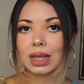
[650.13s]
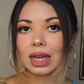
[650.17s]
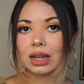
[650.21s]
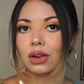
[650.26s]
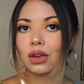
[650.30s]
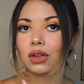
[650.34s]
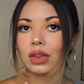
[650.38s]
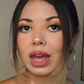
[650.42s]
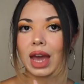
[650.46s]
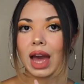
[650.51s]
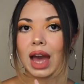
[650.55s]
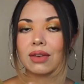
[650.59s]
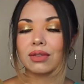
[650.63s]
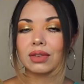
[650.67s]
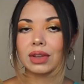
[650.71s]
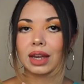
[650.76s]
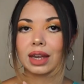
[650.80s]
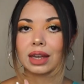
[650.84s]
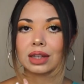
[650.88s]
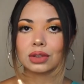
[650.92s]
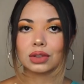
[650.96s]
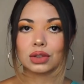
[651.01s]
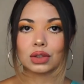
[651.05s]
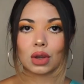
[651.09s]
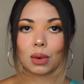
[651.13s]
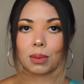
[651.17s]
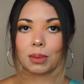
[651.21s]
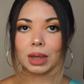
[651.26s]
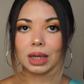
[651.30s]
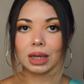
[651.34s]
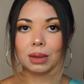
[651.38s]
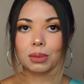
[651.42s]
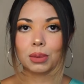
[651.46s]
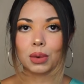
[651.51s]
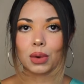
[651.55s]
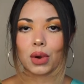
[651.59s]
I know they have like so
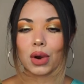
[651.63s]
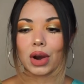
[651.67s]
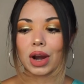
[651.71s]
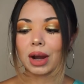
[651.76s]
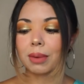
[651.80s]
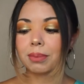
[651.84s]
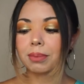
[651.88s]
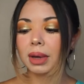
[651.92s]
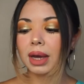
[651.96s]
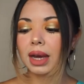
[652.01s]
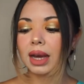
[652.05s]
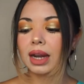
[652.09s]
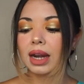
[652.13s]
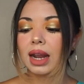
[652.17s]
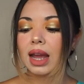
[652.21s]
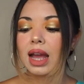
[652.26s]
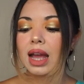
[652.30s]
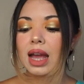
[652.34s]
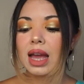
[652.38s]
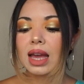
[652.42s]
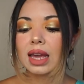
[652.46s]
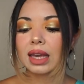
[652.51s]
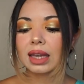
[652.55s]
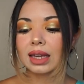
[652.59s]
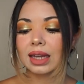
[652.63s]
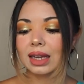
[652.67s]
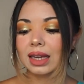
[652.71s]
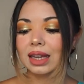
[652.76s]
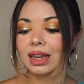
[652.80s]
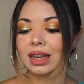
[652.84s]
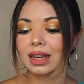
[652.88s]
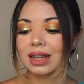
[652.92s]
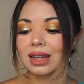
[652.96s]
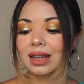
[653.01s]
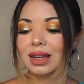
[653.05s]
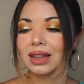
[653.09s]
many more, but
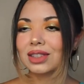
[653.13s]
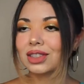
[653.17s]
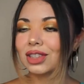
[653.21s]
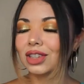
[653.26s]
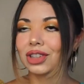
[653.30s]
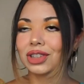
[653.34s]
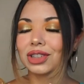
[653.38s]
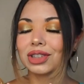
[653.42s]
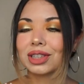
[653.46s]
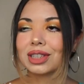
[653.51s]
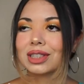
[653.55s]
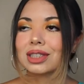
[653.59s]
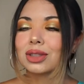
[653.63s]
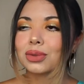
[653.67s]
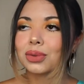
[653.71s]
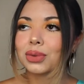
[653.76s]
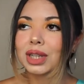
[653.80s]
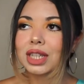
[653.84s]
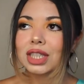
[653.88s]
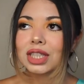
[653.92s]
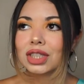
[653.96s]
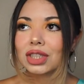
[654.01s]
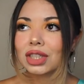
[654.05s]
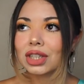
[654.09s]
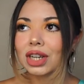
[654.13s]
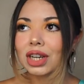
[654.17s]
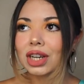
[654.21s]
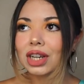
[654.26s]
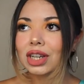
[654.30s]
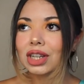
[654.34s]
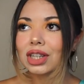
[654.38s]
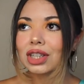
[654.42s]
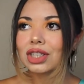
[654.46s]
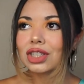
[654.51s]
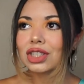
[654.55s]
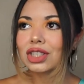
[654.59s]
he did his
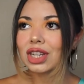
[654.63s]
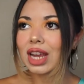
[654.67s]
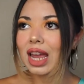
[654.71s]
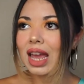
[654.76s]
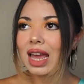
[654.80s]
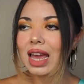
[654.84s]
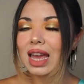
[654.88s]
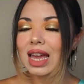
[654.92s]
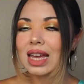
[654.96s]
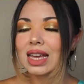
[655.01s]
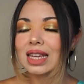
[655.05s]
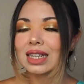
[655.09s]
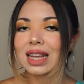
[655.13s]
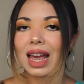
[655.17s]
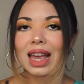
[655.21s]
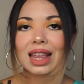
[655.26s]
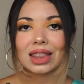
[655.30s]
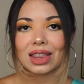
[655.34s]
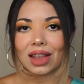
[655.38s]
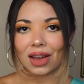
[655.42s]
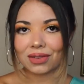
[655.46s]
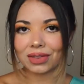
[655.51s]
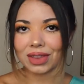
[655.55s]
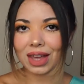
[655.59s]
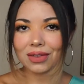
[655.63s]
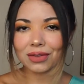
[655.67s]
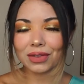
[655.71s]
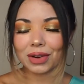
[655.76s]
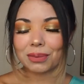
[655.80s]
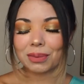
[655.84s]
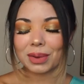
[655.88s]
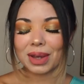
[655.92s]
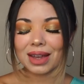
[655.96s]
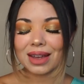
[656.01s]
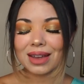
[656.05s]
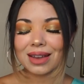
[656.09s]
research and I love that
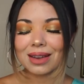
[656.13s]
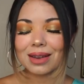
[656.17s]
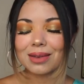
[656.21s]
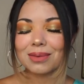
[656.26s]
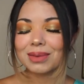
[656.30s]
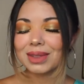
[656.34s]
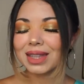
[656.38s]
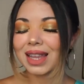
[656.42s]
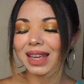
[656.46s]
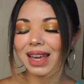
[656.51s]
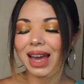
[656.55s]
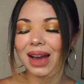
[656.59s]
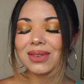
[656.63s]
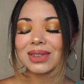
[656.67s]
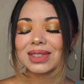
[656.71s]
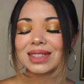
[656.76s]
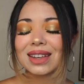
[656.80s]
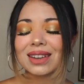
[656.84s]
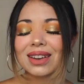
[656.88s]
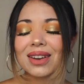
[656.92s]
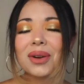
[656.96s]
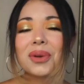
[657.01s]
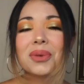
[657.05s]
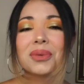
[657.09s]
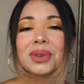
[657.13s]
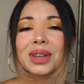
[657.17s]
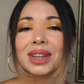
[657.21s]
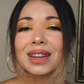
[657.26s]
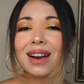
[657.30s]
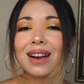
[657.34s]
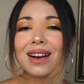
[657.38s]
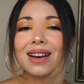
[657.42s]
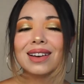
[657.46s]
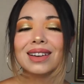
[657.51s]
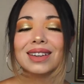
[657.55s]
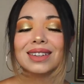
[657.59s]
from him. Like I was like, oh my
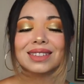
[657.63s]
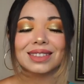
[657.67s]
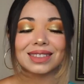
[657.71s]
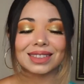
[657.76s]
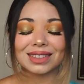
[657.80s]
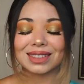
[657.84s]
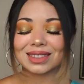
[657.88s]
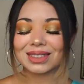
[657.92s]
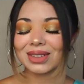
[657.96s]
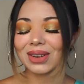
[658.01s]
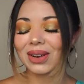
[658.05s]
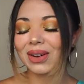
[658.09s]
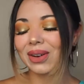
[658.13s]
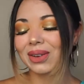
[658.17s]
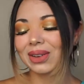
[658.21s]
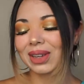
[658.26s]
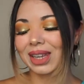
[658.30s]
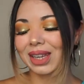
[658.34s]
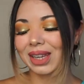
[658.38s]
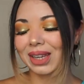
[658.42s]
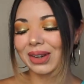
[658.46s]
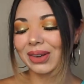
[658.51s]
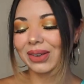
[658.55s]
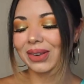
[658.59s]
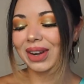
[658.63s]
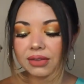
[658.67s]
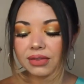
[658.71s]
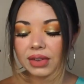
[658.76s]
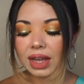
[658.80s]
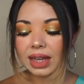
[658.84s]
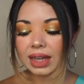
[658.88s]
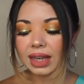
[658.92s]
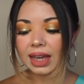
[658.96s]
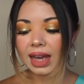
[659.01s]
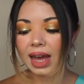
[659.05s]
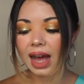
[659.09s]
god, that's so cute. I
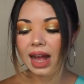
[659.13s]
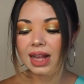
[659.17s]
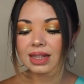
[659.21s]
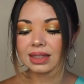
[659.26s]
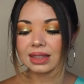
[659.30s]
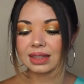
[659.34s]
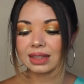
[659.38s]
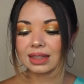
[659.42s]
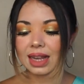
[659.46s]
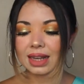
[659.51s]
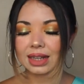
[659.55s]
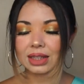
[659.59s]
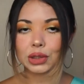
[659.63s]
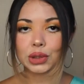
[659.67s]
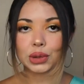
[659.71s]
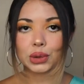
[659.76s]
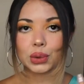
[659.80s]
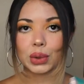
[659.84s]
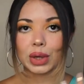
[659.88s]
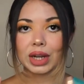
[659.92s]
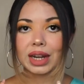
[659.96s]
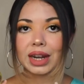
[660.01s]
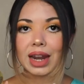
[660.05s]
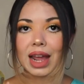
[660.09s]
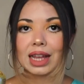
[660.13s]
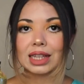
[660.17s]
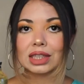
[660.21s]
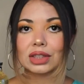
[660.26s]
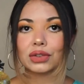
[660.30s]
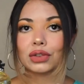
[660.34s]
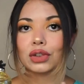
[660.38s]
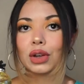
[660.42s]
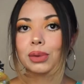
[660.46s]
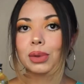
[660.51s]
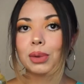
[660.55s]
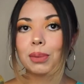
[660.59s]
feel like it has this like sweetness
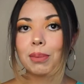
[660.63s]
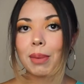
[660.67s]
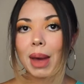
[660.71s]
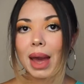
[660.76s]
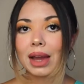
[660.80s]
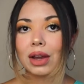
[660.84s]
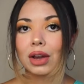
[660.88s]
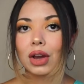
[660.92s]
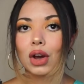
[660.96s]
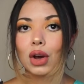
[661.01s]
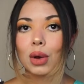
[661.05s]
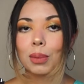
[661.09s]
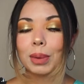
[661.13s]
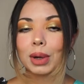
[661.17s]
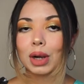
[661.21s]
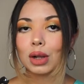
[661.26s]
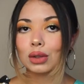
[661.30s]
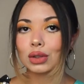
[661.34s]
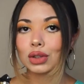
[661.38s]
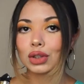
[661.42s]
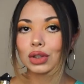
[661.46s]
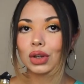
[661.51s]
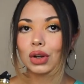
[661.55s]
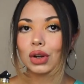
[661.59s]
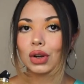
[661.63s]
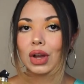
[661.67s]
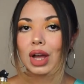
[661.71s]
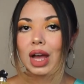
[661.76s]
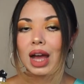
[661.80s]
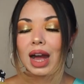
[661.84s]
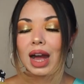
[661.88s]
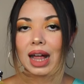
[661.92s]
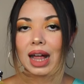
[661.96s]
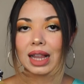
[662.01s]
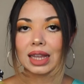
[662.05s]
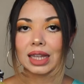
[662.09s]
from the mango, but also
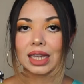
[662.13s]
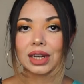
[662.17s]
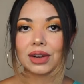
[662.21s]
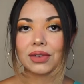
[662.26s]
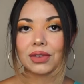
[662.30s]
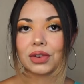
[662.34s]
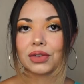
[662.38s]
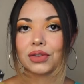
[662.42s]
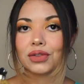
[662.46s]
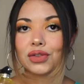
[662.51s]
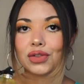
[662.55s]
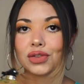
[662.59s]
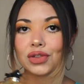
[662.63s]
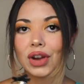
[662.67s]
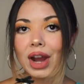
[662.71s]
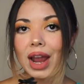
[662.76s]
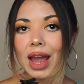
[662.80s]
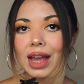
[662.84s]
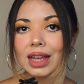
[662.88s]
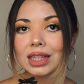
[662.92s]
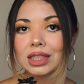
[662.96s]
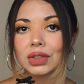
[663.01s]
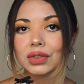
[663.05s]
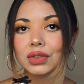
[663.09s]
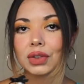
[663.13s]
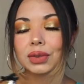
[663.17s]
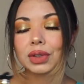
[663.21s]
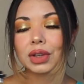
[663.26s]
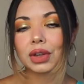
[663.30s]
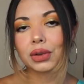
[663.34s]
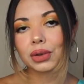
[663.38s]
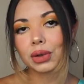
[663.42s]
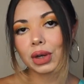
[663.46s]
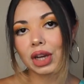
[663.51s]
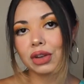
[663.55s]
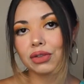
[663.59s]
a little bit fresh from
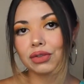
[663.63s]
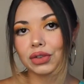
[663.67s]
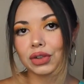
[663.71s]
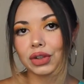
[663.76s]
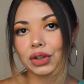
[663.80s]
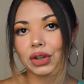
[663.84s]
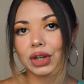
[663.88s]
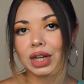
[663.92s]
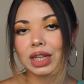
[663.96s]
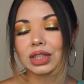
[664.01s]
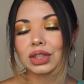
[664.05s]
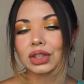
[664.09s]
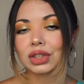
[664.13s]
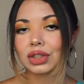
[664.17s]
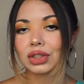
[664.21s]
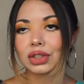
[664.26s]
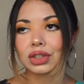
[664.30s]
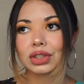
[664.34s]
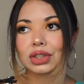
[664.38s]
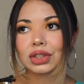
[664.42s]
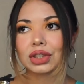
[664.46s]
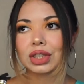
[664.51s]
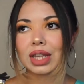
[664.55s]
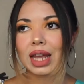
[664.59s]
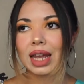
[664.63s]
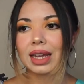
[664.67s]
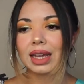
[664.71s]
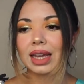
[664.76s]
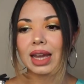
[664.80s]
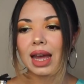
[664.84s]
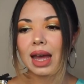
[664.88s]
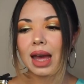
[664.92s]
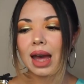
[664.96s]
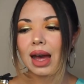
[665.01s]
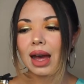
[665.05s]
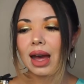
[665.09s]
the grapefruit. It's just
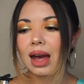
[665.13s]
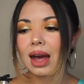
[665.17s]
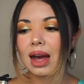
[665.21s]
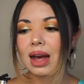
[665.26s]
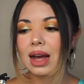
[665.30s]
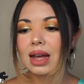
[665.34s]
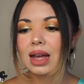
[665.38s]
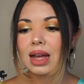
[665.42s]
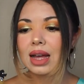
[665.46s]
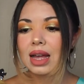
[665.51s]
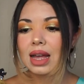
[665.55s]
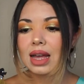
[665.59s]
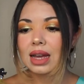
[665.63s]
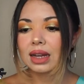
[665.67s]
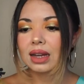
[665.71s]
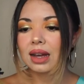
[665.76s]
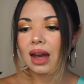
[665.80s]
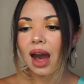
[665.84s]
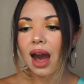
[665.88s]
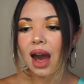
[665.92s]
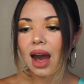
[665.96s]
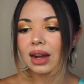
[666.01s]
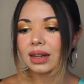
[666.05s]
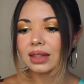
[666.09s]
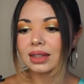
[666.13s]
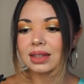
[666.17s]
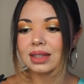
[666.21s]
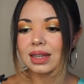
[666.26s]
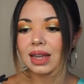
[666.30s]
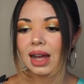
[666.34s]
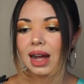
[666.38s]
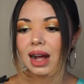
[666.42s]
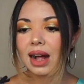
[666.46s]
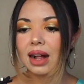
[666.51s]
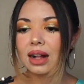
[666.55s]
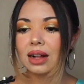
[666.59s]
like a
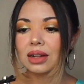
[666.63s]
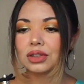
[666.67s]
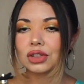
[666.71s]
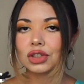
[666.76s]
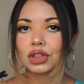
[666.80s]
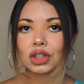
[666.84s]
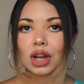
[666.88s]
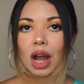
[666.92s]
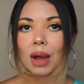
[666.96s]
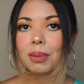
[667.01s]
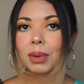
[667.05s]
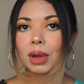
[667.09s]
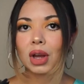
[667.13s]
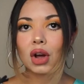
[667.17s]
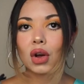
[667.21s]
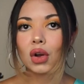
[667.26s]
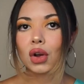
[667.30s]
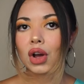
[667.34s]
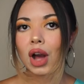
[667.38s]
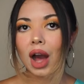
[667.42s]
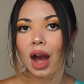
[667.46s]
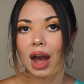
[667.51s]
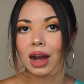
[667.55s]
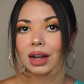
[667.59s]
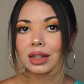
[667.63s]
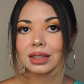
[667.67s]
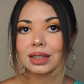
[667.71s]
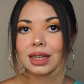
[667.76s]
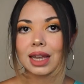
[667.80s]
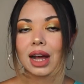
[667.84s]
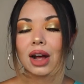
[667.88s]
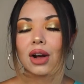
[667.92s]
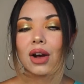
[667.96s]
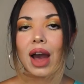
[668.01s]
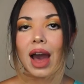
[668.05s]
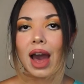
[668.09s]
cocktail, tropical
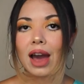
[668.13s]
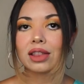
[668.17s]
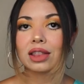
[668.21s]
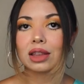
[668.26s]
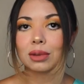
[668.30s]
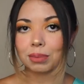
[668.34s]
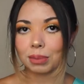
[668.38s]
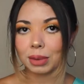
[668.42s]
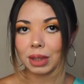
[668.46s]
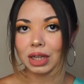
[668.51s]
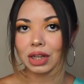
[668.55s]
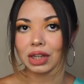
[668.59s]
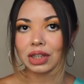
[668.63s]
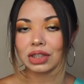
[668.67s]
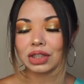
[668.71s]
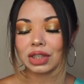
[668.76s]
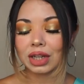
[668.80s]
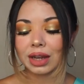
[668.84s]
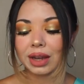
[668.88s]
cocktail at the beach.